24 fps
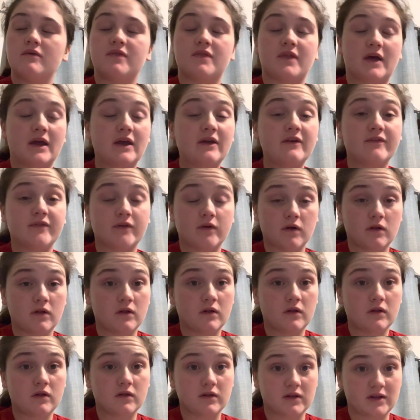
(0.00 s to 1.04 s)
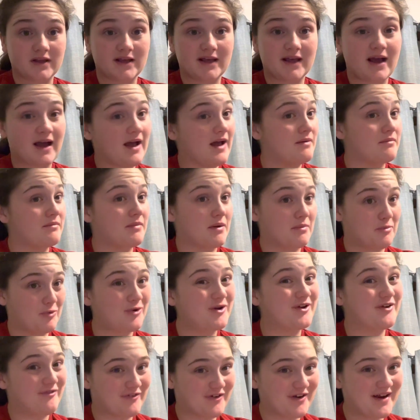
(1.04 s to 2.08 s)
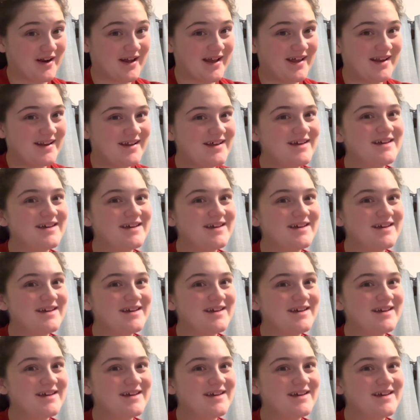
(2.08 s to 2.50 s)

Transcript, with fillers: Thankfully, I had my boyfriend